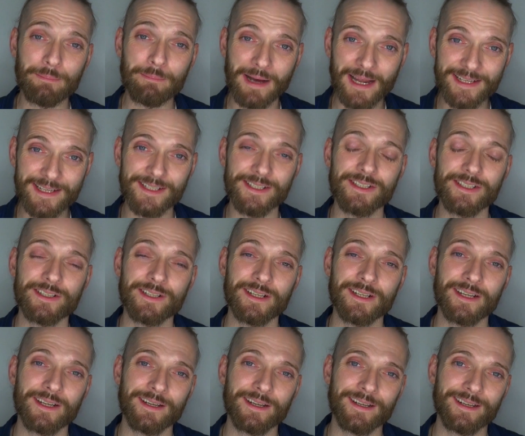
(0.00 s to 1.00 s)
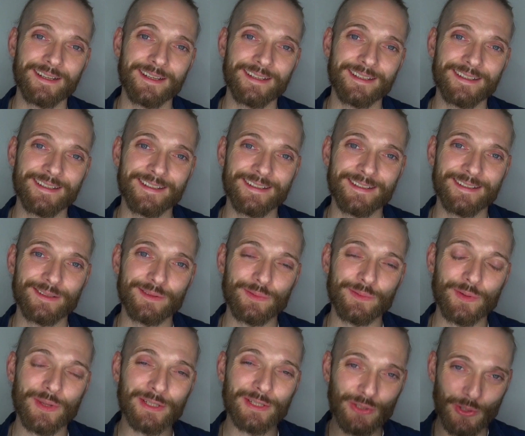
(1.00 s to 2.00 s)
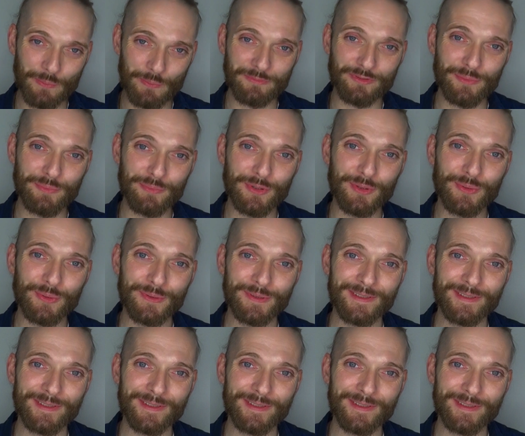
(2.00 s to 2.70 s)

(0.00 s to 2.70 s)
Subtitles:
manage, that come from you.